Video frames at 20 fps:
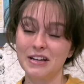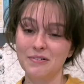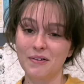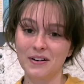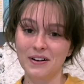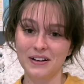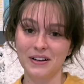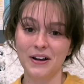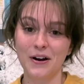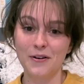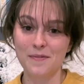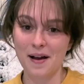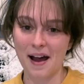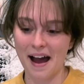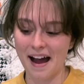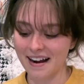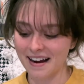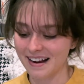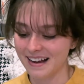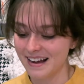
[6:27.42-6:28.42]
want to go
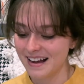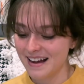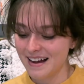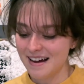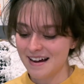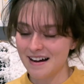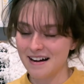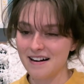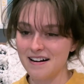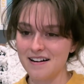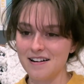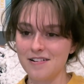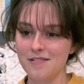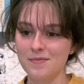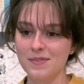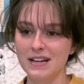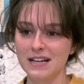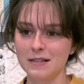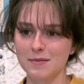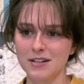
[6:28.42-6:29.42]
back, um,
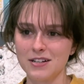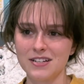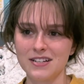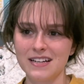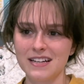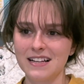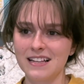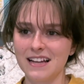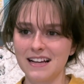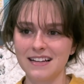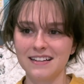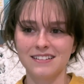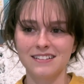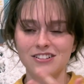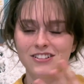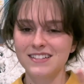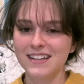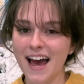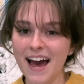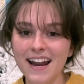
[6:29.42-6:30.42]
especially like
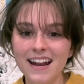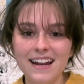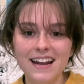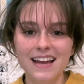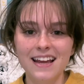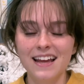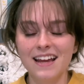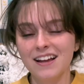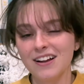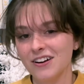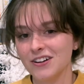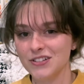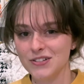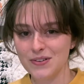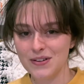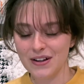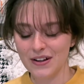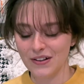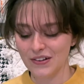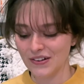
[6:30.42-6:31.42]
just editing or
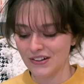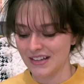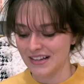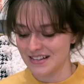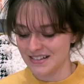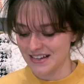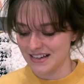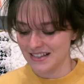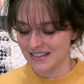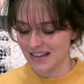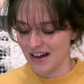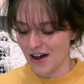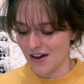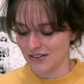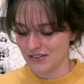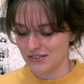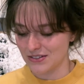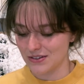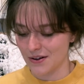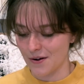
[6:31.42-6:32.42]
doing other things like
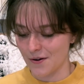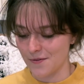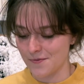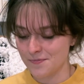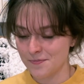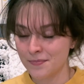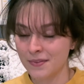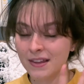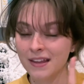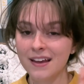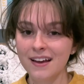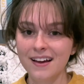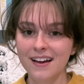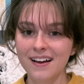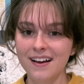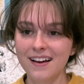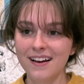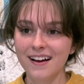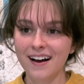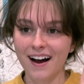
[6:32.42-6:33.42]
that. So
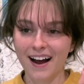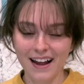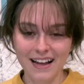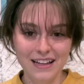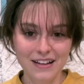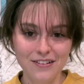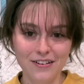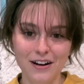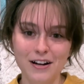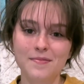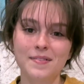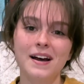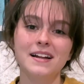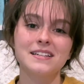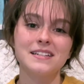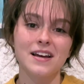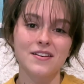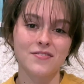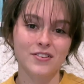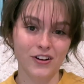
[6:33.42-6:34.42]
highly
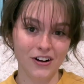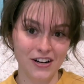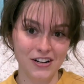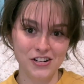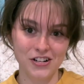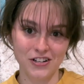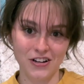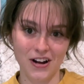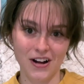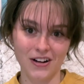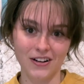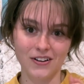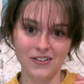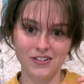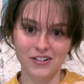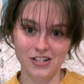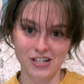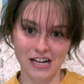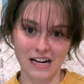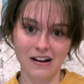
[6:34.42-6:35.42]
recommend if you're in Chicago
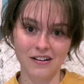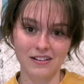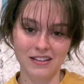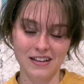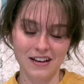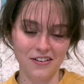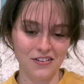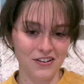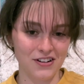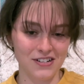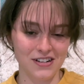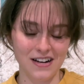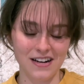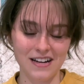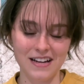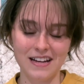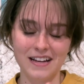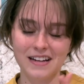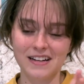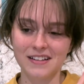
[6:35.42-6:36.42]
to check out the
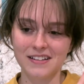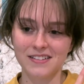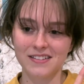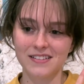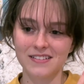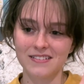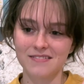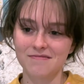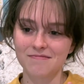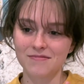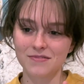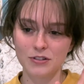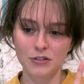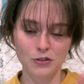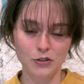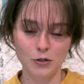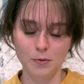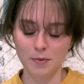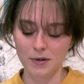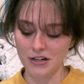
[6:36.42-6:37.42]
understudy. It is
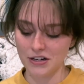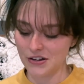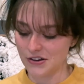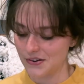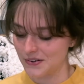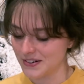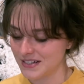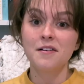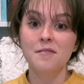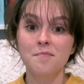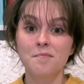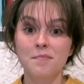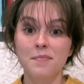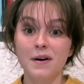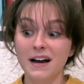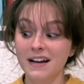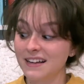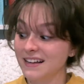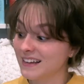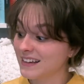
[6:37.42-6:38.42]
super cute.
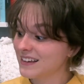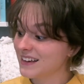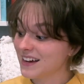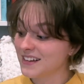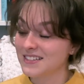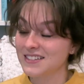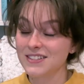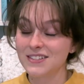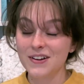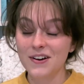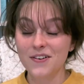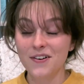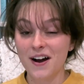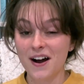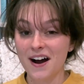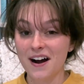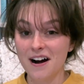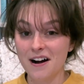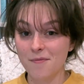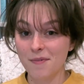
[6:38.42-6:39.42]
But yes, so
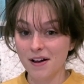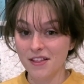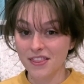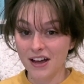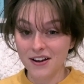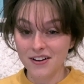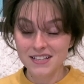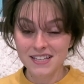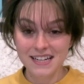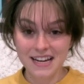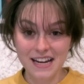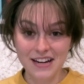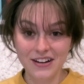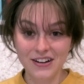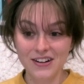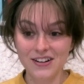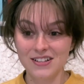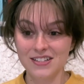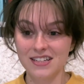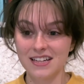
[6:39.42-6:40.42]
um, A Thousand
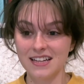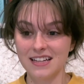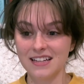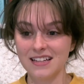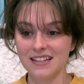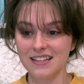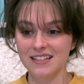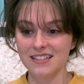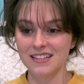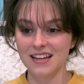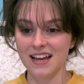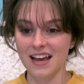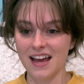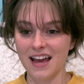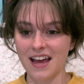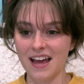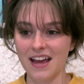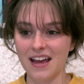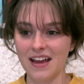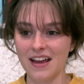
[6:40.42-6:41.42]
Acres is
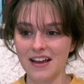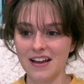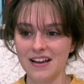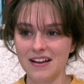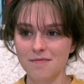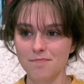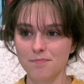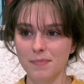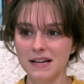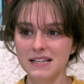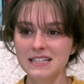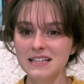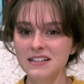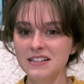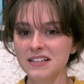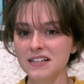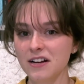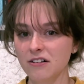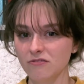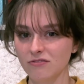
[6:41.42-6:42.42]
a
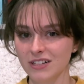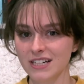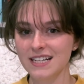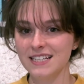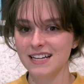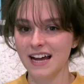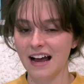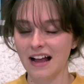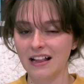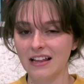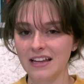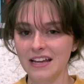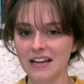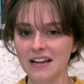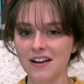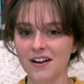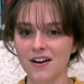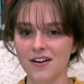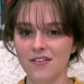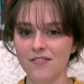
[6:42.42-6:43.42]
basically a
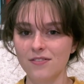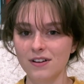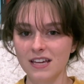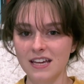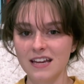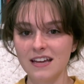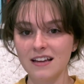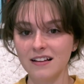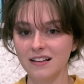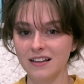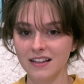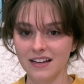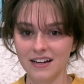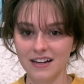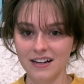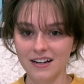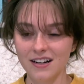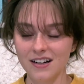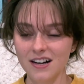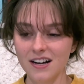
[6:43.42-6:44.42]
retelling of King
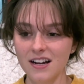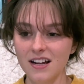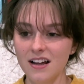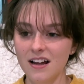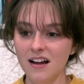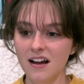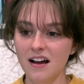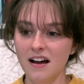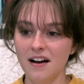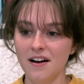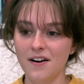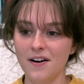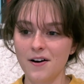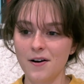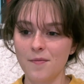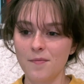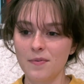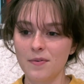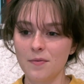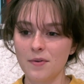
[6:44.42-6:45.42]
Lear
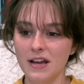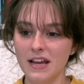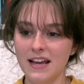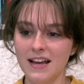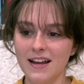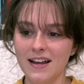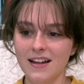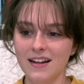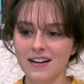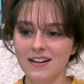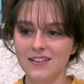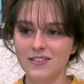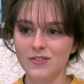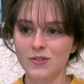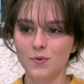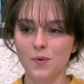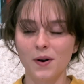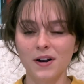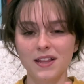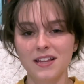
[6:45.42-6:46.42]
um, in
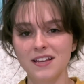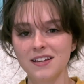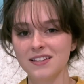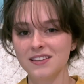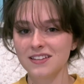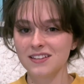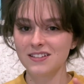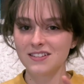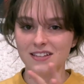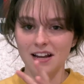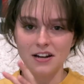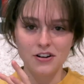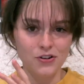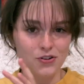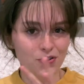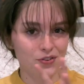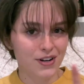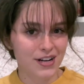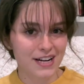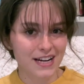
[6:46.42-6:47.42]
20th
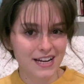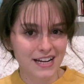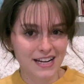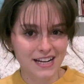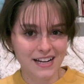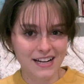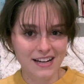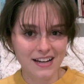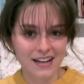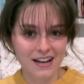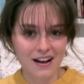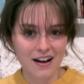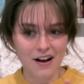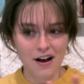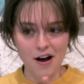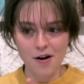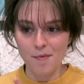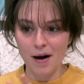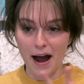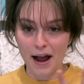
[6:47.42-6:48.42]
century
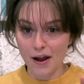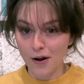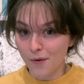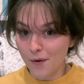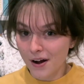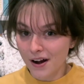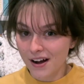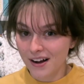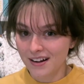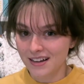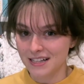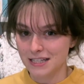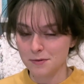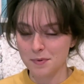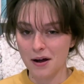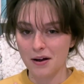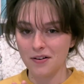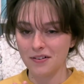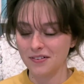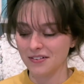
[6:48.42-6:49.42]
um, Iowa. It's
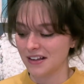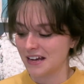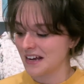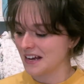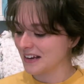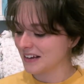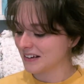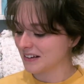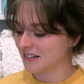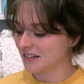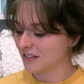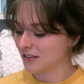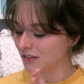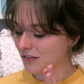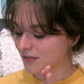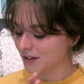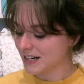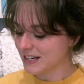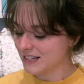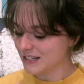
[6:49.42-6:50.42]
about like
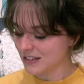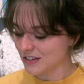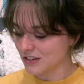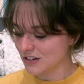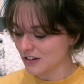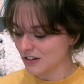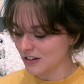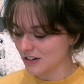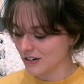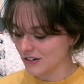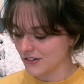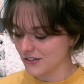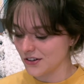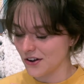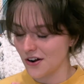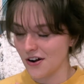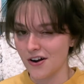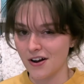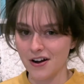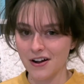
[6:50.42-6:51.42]
three sisters
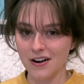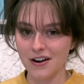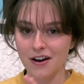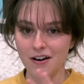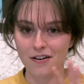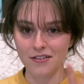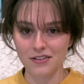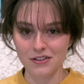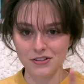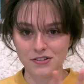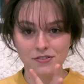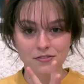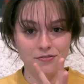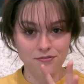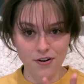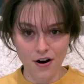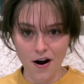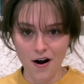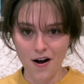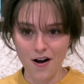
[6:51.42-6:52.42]
on this
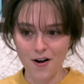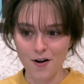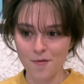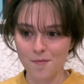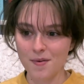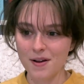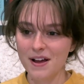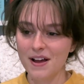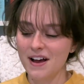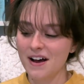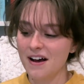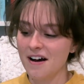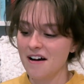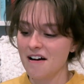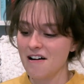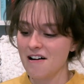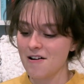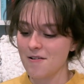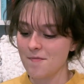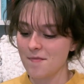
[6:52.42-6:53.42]
farm.
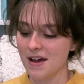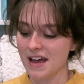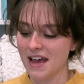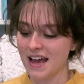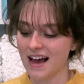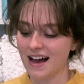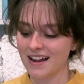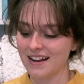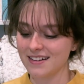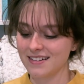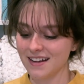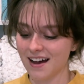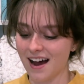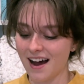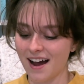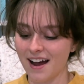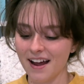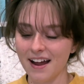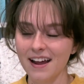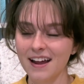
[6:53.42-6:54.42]
Um, and
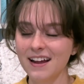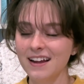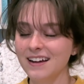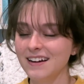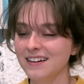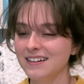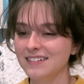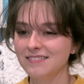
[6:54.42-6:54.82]
I,